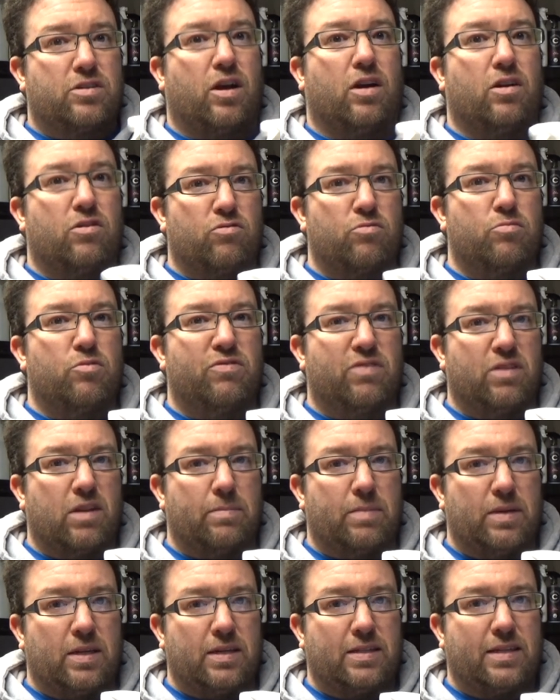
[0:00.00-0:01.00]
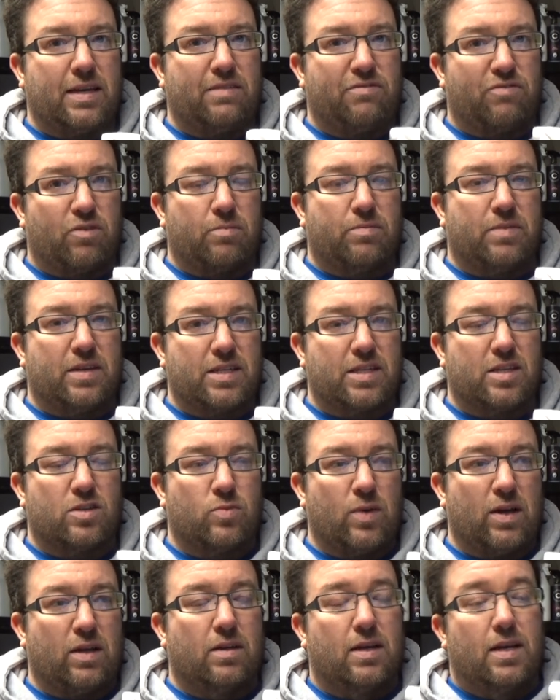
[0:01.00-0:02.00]
tar removal ability from this as
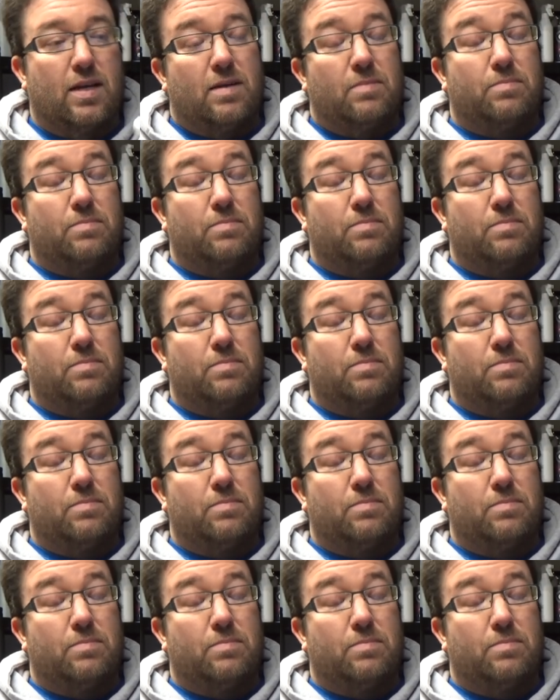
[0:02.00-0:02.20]
well,